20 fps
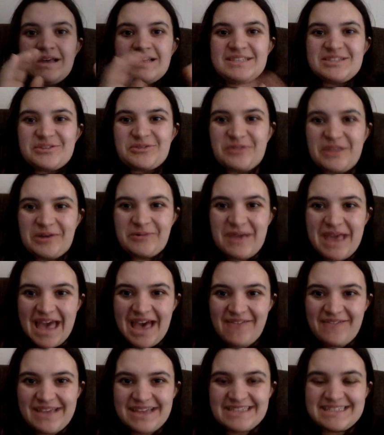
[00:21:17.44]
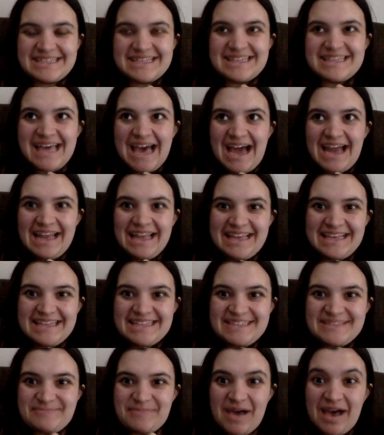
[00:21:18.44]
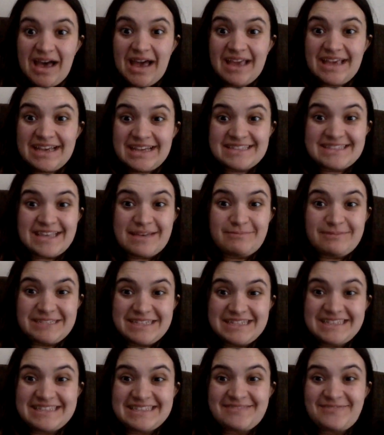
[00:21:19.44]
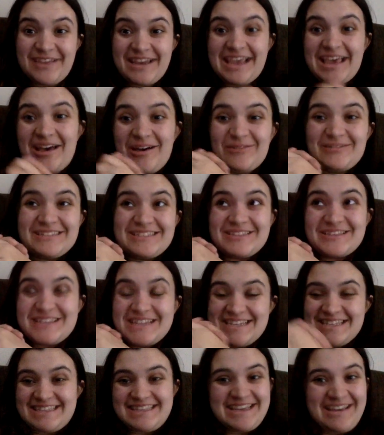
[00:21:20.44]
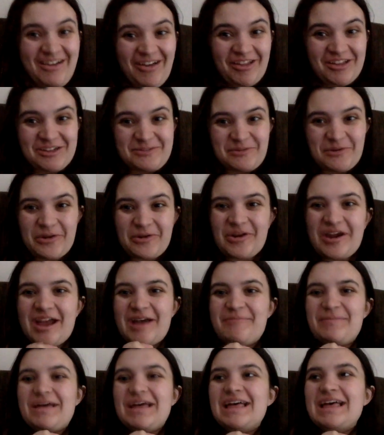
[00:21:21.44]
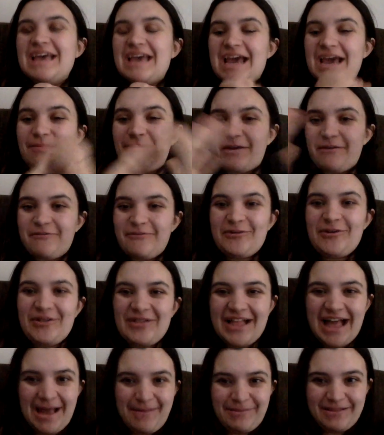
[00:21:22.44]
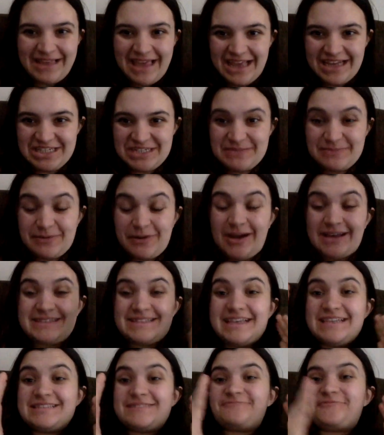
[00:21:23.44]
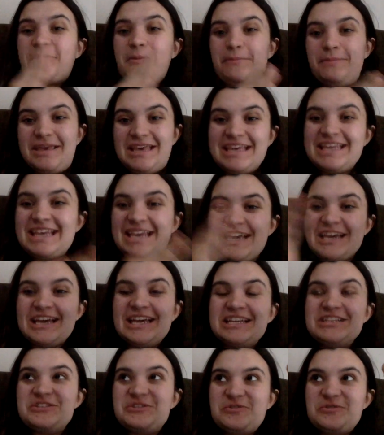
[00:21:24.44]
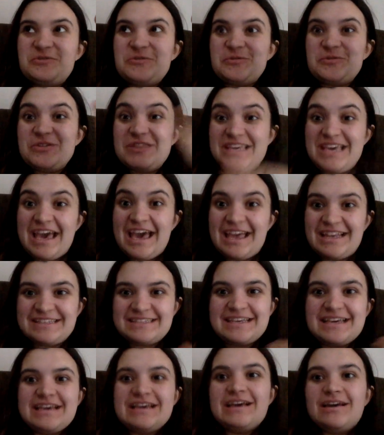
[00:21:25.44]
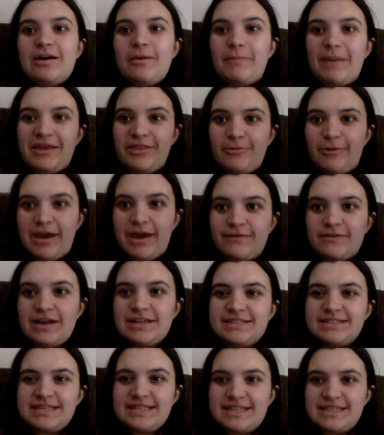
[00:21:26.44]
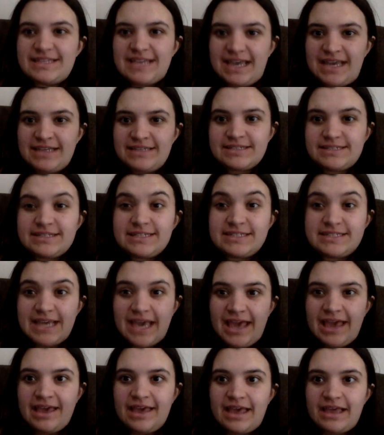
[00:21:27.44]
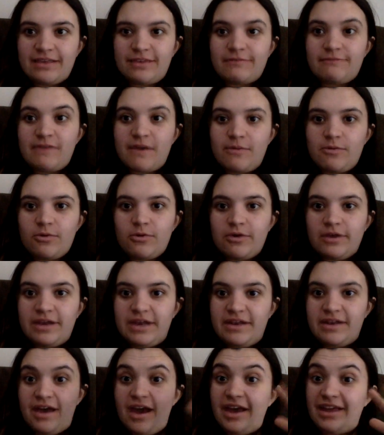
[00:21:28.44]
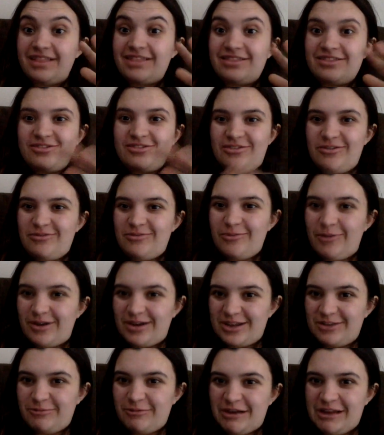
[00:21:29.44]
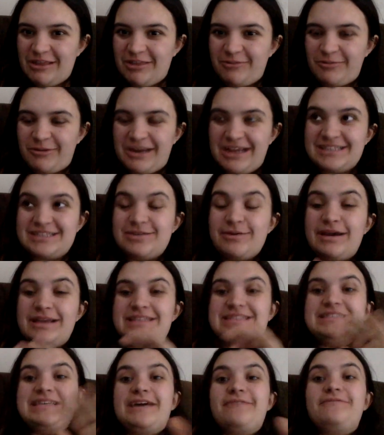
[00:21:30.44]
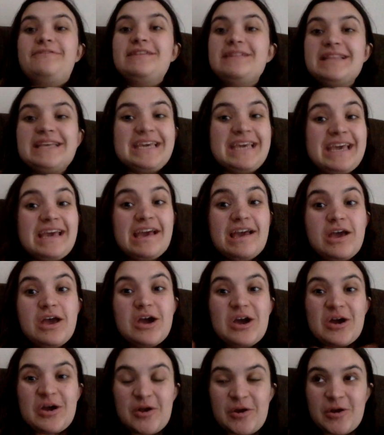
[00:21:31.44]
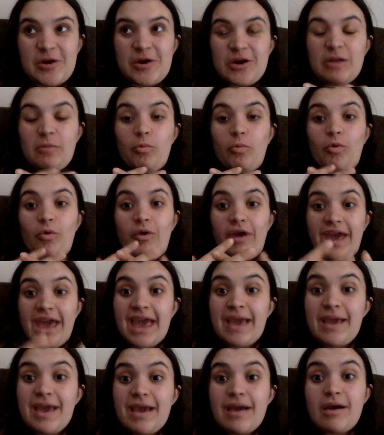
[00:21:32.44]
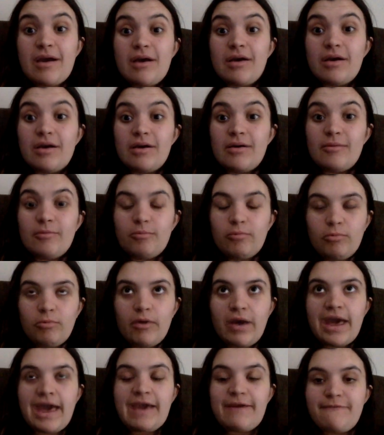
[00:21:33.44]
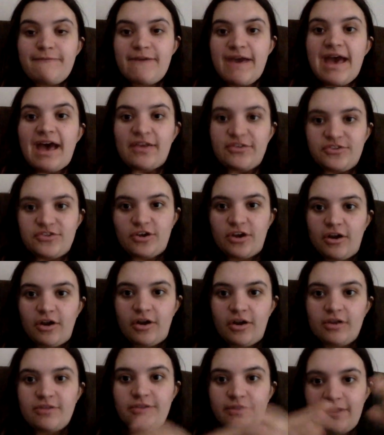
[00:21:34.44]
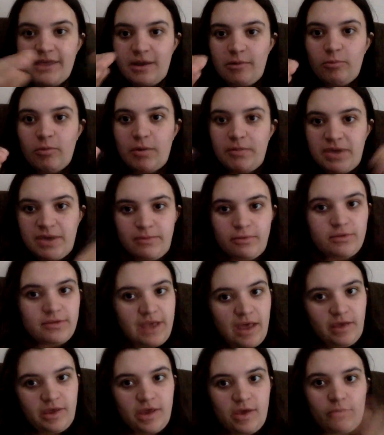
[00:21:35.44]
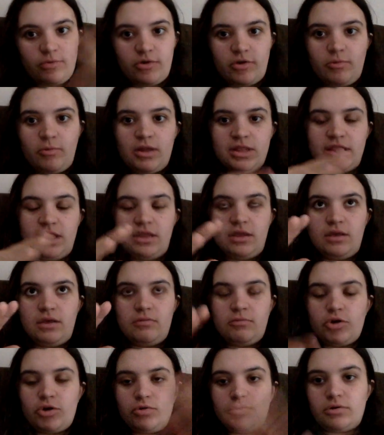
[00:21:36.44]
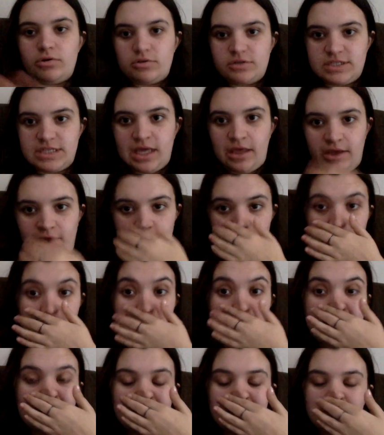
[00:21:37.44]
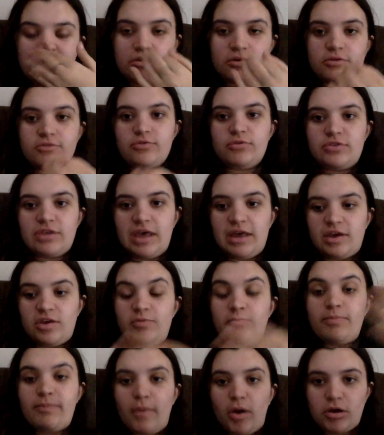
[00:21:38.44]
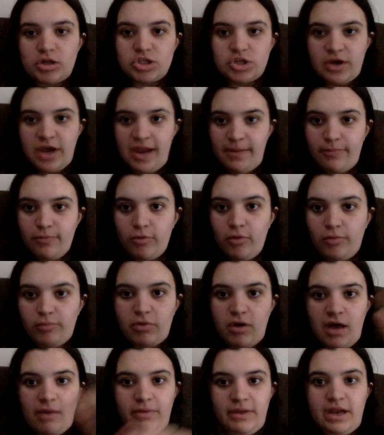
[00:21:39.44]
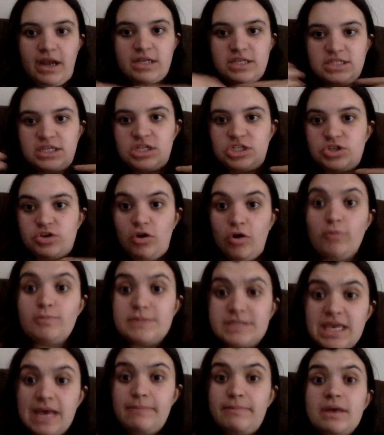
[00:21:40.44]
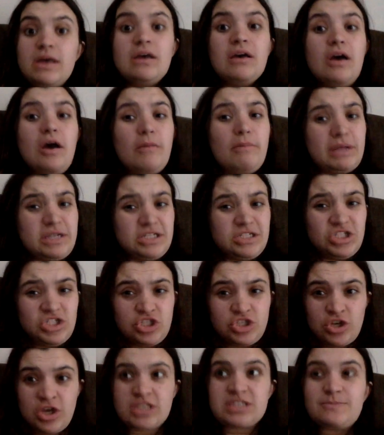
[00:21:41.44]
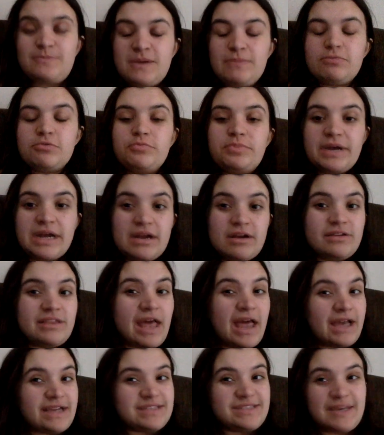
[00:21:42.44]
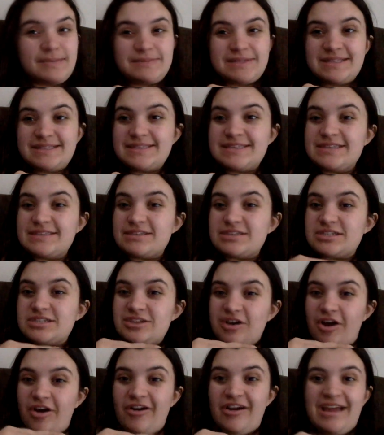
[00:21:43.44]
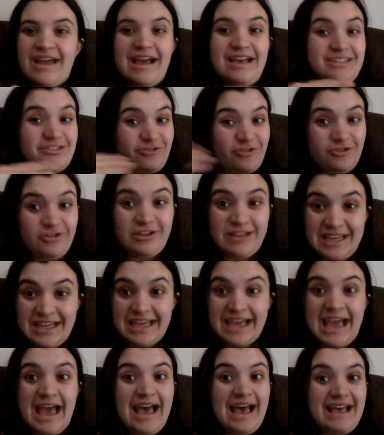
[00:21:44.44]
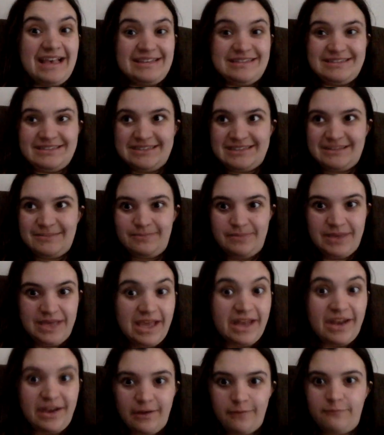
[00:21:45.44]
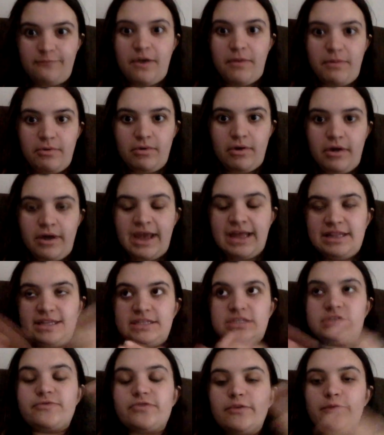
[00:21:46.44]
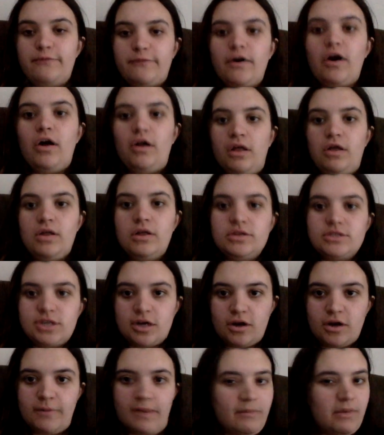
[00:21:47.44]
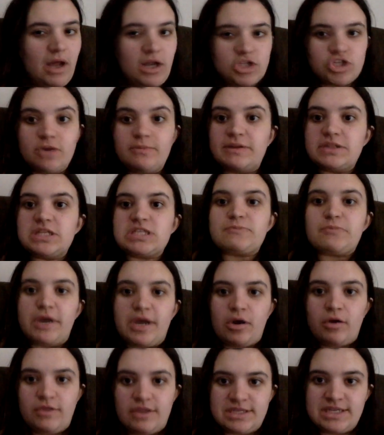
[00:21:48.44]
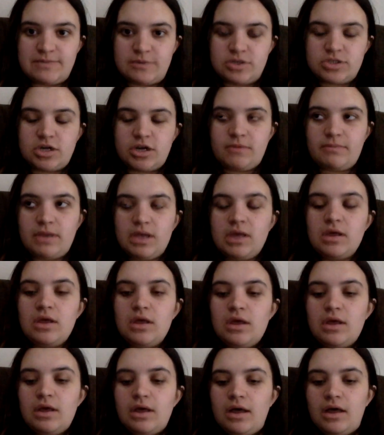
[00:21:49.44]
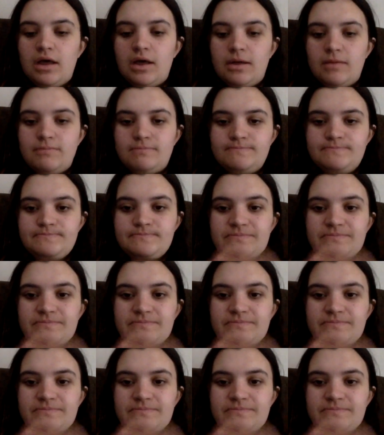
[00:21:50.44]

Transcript: So there we have it. That is my acceptance video to the Disney College program and my full application process from beginning to the end. By the way, I forgot to say the date. Today is February 9th, 2023. So I definitely heard way faster than what people tell you or what the recruiters tell you. Recruiters will tell you March or April, probably not to get your hopes up, but just be prepared that acceptances start as early as beginning of February, at least for the fall term. I'm not sure about the spring or the summer term.